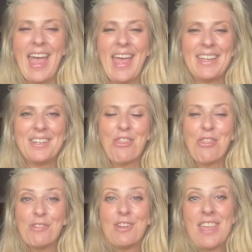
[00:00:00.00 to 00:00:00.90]
And
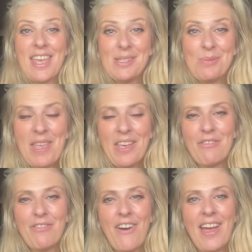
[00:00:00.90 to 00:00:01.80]
through this, we
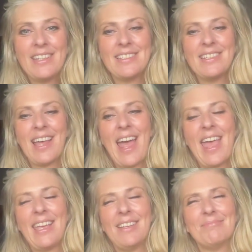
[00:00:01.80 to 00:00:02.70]
can find
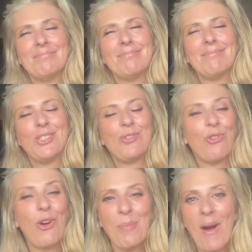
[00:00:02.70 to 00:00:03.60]
a
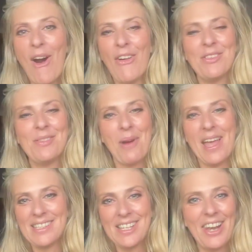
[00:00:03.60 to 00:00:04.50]
strong
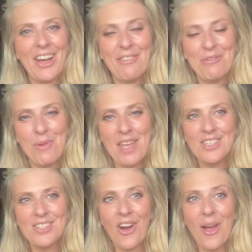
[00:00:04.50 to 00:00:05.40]
pathway to love,
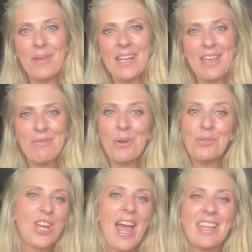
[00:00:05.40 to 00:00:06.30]
which I believe
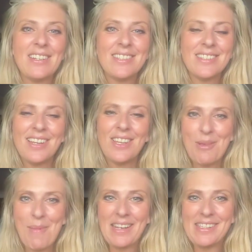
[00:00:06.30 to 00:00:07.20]
will change
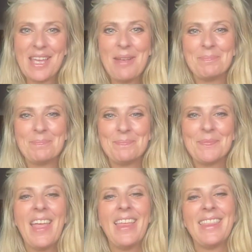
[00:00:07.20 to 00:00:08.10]
humanity.
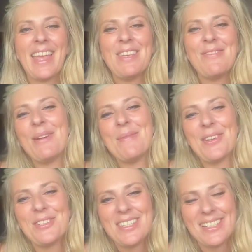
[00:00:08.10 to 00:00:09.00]
Thank you very
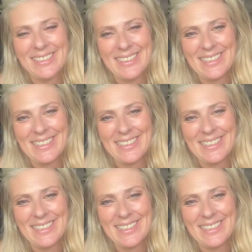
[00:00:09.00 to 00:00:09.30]
much.